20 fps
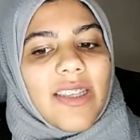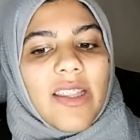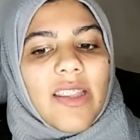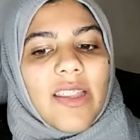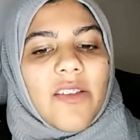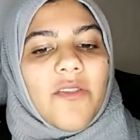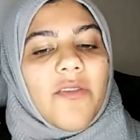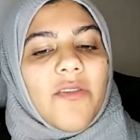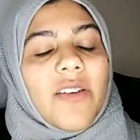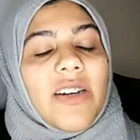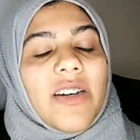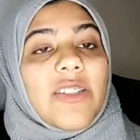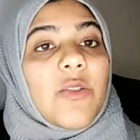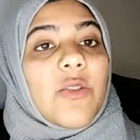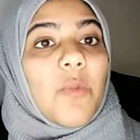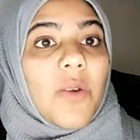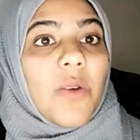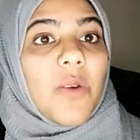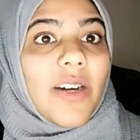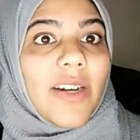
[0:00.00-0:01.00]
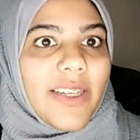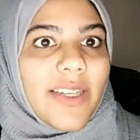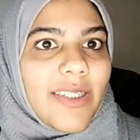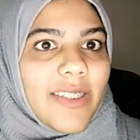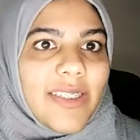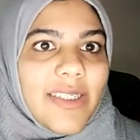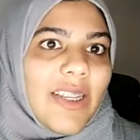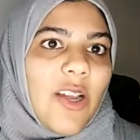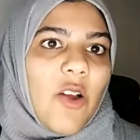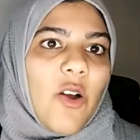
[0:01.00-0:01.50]
first
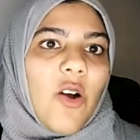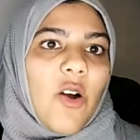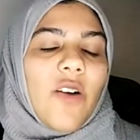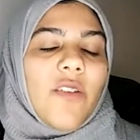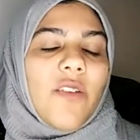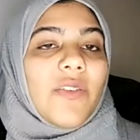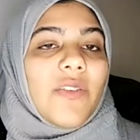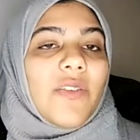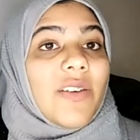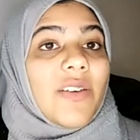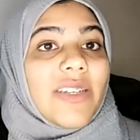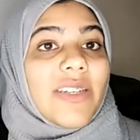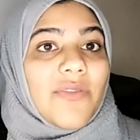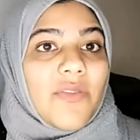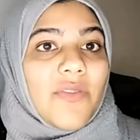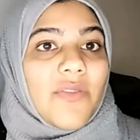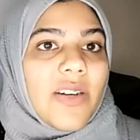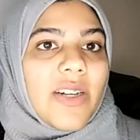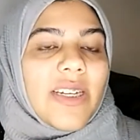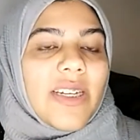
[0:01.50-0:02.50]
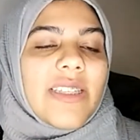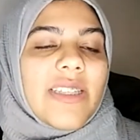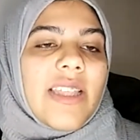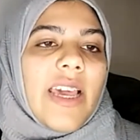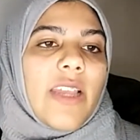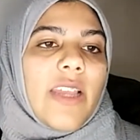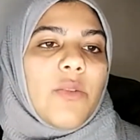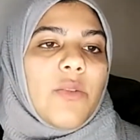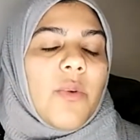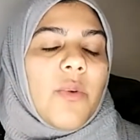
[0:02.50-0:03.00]
word or the first verse
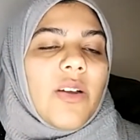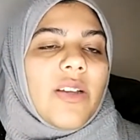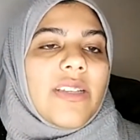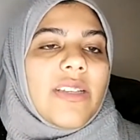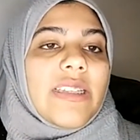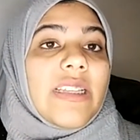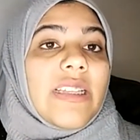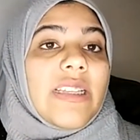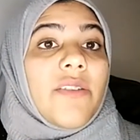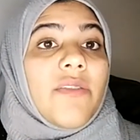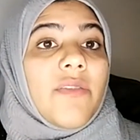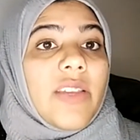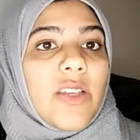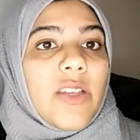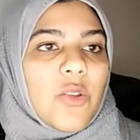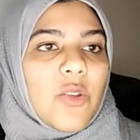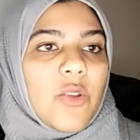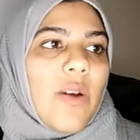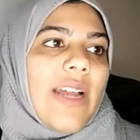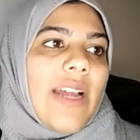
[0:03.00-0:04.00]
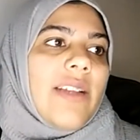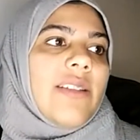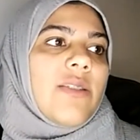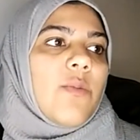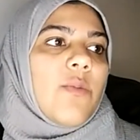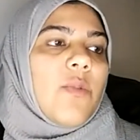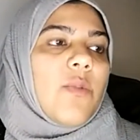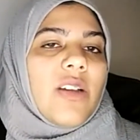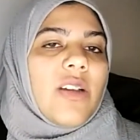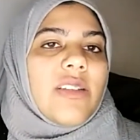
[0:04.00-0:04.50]
that was revealed to us
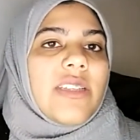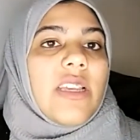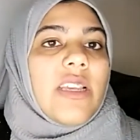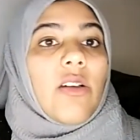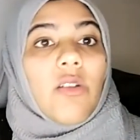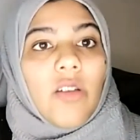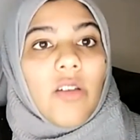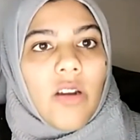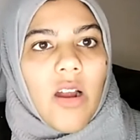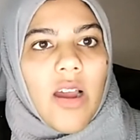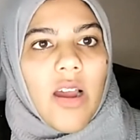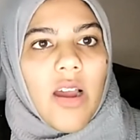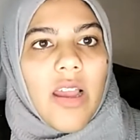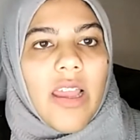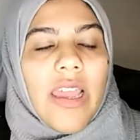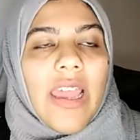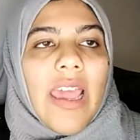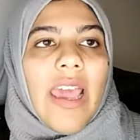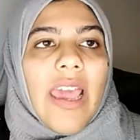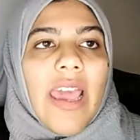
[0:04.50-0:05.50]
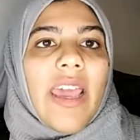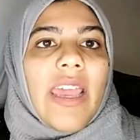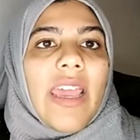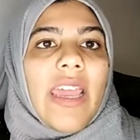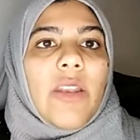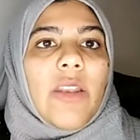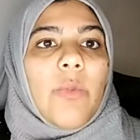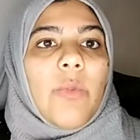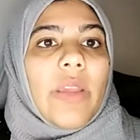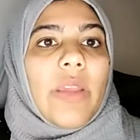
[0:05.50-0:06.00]
was Iqra,
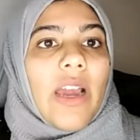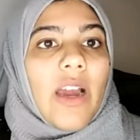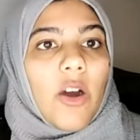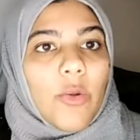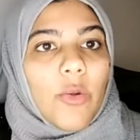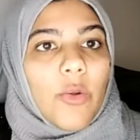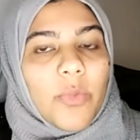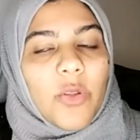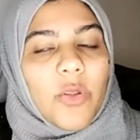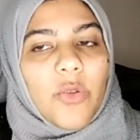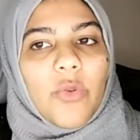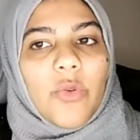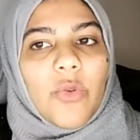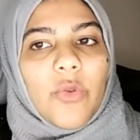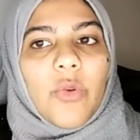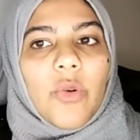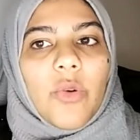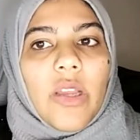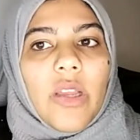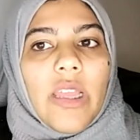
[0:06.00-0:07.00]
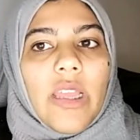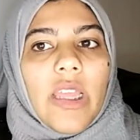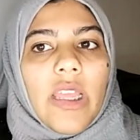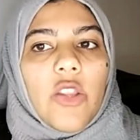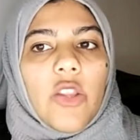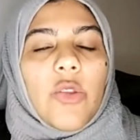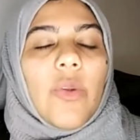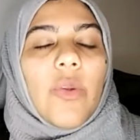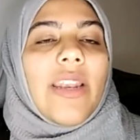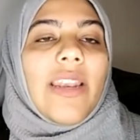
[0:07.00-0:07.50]
and we hope to
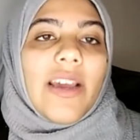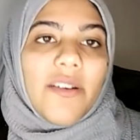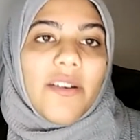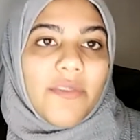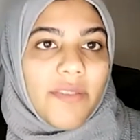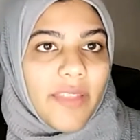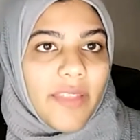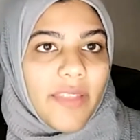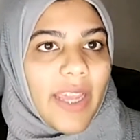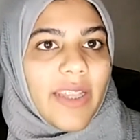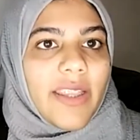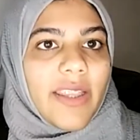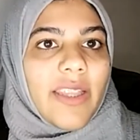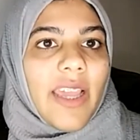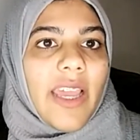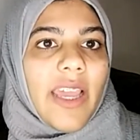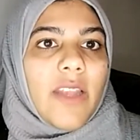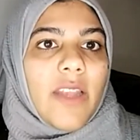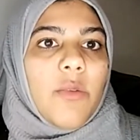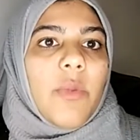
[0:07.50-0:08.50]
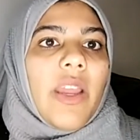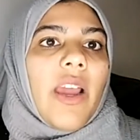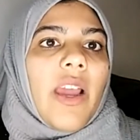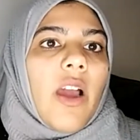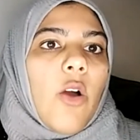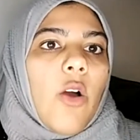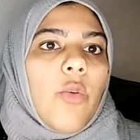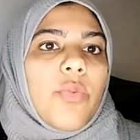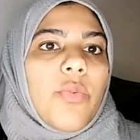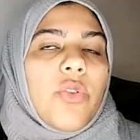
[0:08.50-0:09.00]
love that, and we
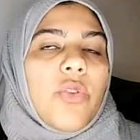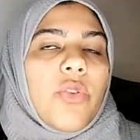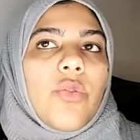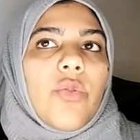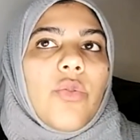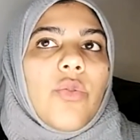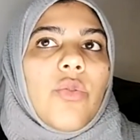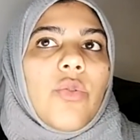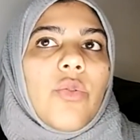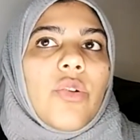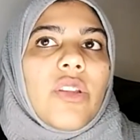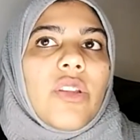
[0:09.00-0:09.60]
hope to